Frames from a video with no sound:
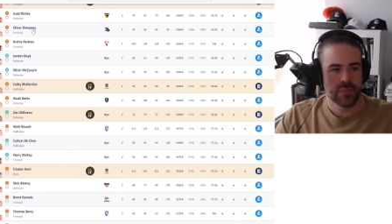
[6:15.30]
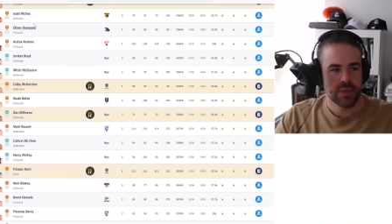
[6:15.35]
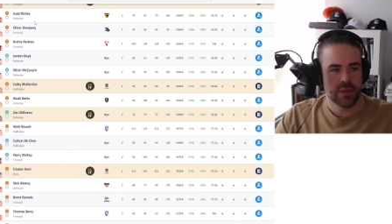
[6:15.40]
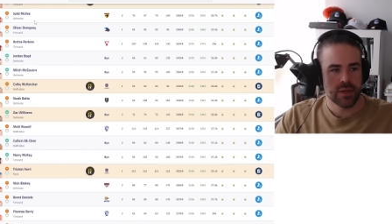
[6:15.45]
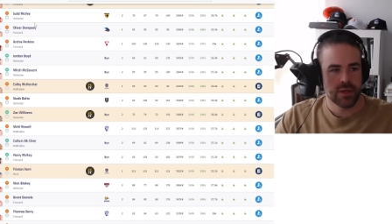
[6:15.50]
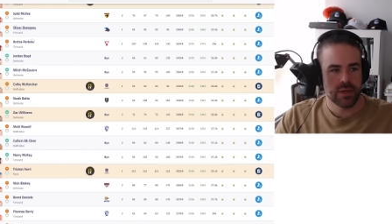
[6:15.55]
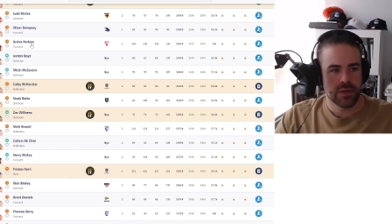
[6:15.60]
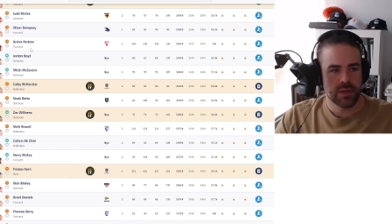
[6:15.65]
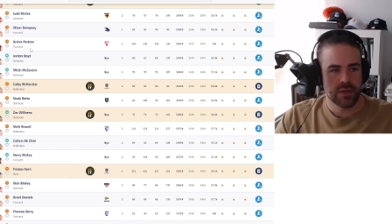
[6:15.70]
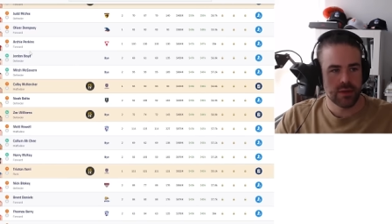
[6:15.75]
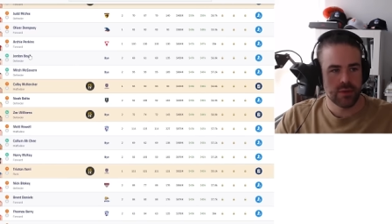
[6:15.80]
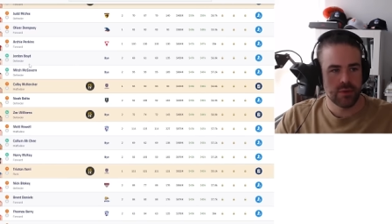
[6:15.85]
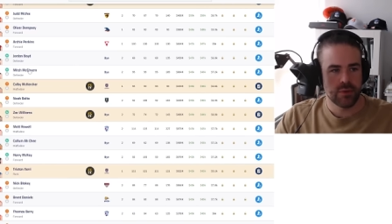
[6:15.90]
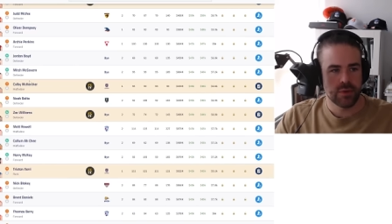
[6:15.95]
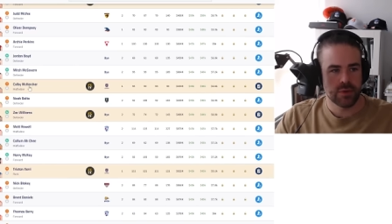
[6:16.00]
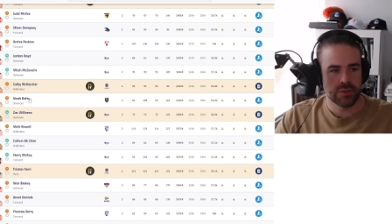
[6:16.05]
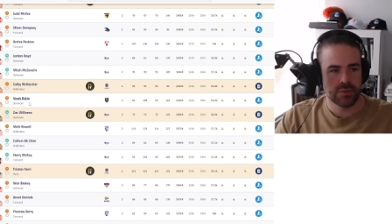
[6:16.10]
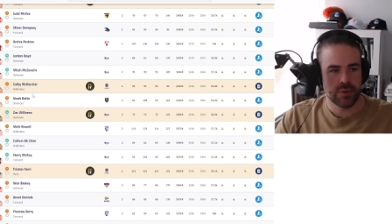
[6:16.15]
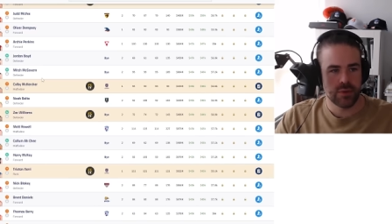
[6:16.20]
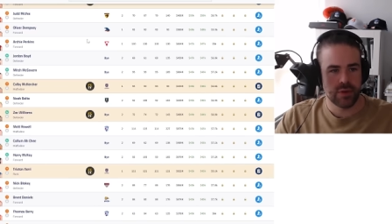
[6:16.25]
Uh, who
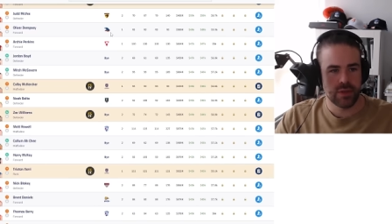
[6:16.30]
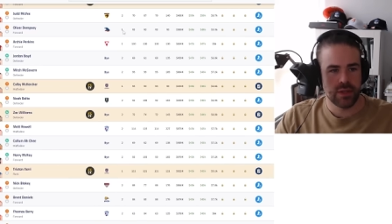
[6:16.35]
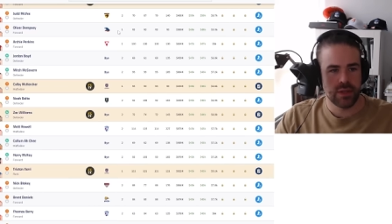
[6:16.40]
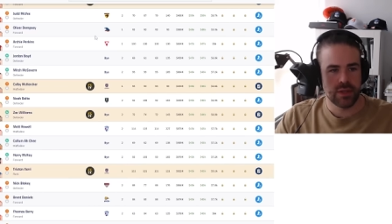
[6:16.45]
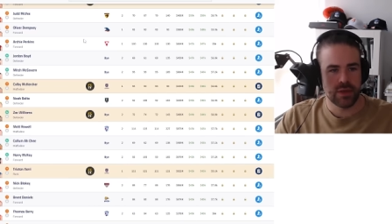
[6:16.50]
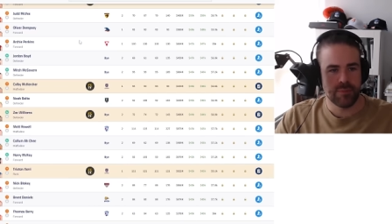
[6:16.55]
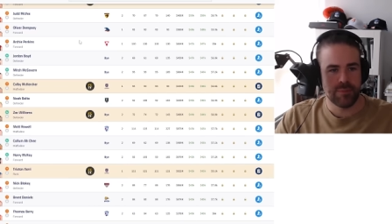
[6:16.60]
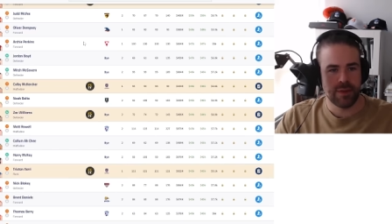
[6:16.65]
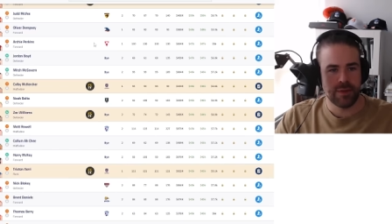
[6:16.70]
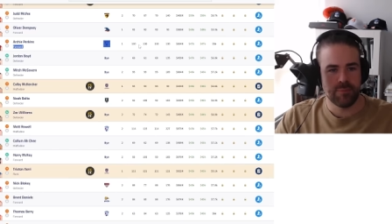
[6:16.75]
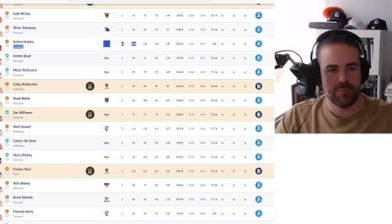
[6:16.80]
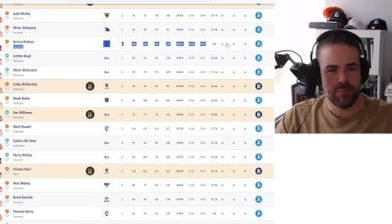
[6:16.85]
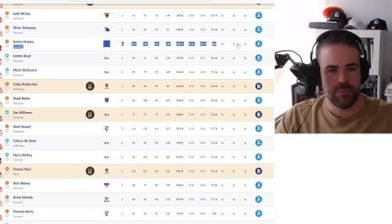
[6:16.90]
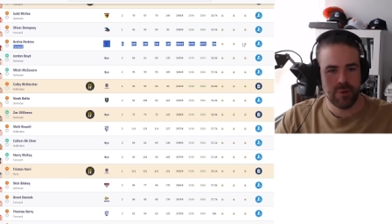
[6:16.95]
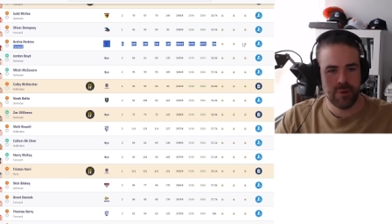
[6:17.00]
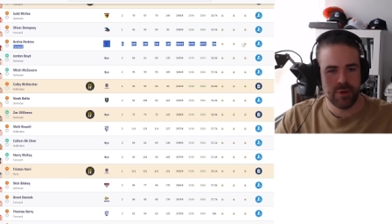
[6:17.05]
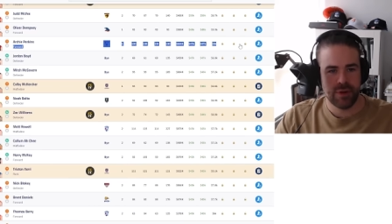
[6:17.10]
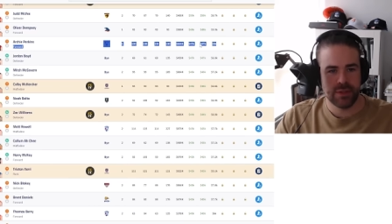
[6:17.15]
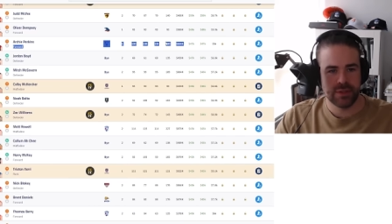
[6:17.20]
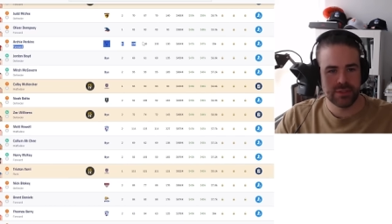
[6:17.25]
else we got in here? I mean,
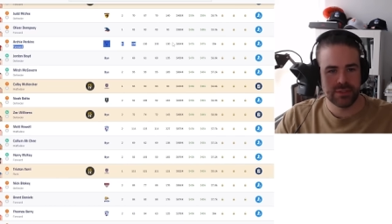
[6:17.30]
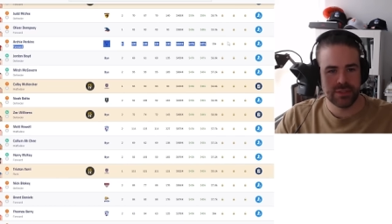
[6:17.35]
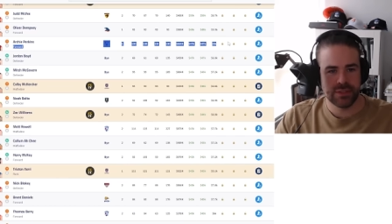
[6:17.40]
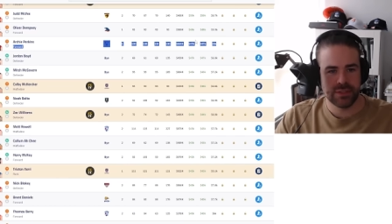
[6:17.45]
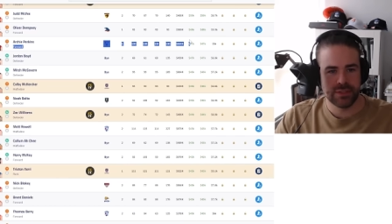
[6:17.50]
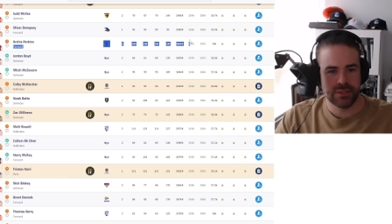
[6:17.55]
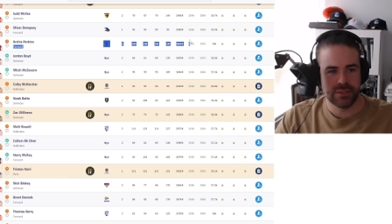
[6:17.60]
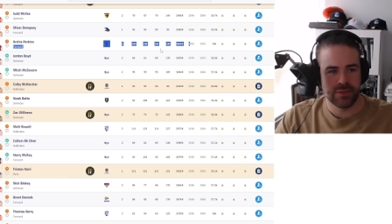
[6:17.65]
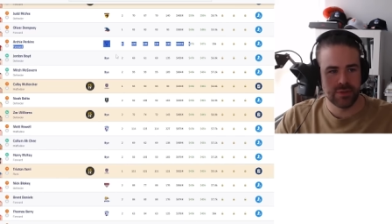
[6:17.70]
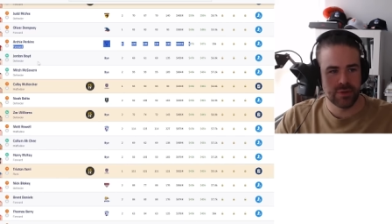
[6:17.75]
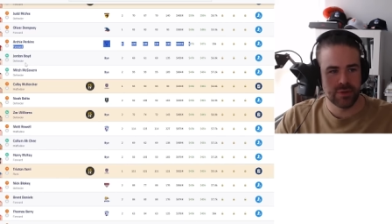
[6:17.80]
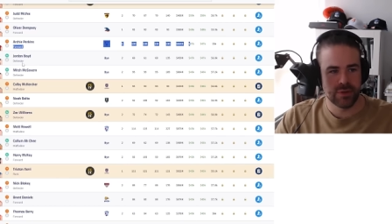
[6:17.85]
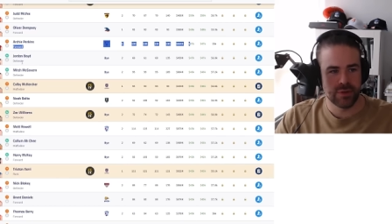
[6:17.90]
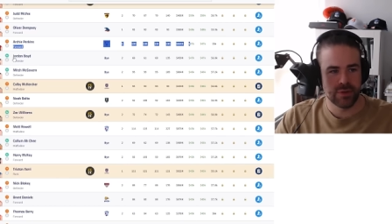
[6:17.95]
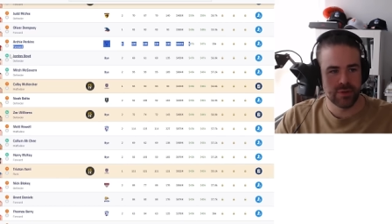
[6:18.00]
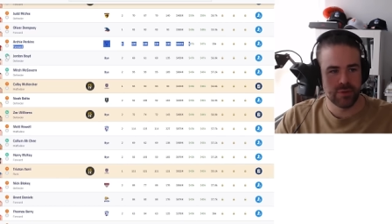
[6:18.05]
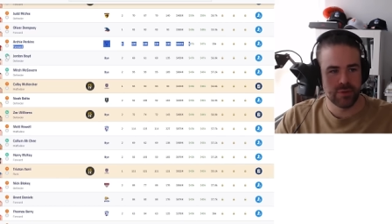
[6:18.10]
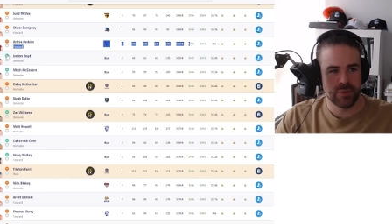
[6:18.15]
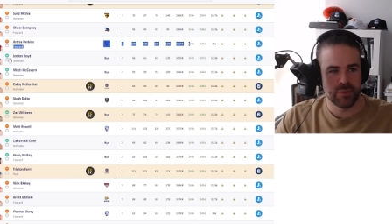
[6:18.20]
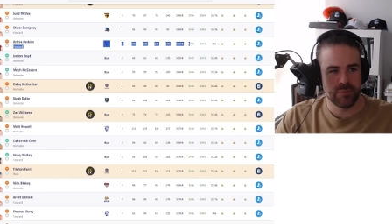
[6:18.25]
Perkins, this is not
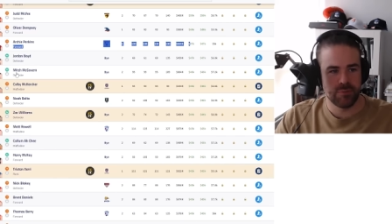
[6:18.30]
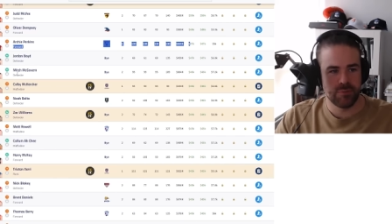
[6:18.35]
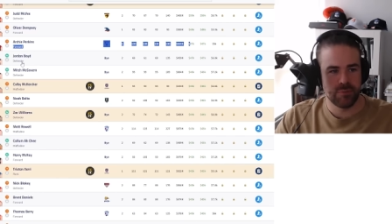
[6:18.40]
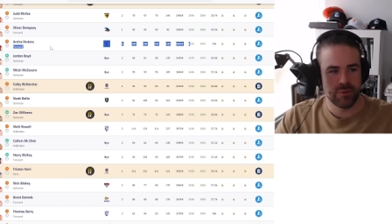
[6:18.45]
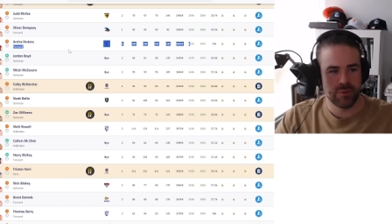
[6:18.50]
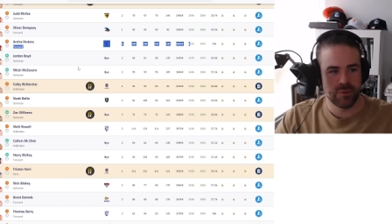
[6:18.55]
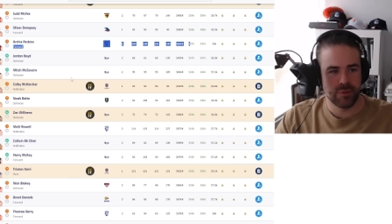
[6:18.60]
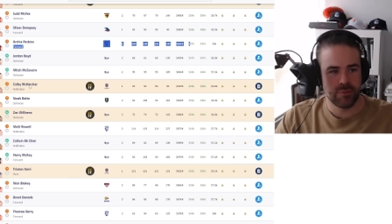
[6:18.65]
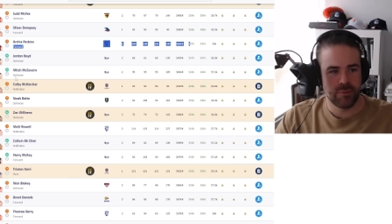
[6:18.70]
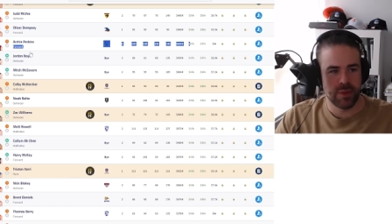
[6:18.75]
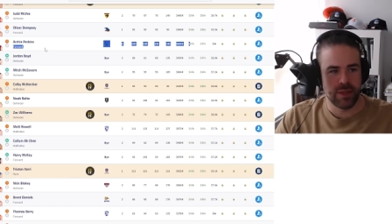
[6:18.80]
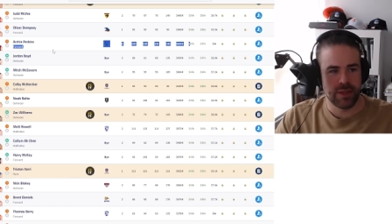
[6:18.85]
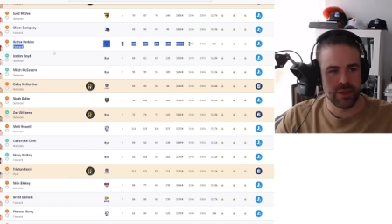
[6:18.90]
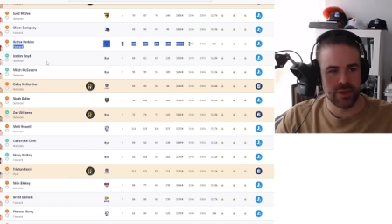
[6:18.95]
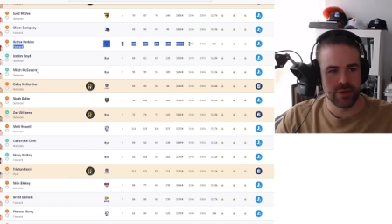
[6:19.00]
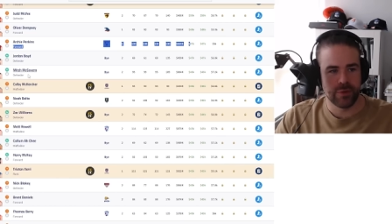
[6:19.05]
a good good pick.